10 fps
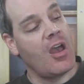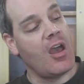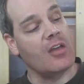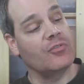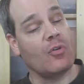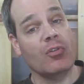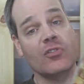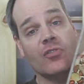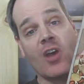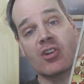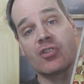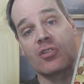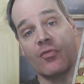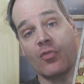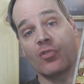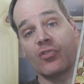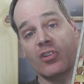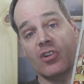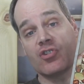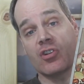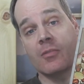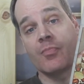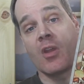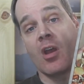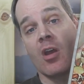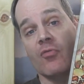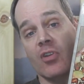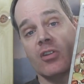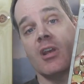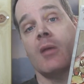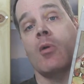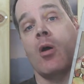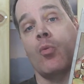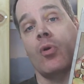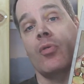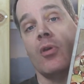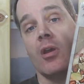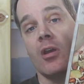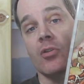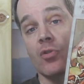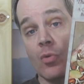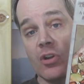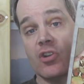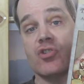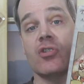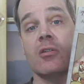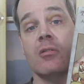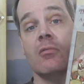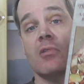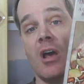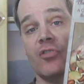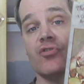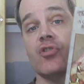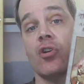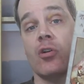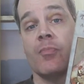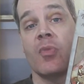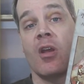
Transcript: And so this is actually the first edition. Vin came out with a new edition last year.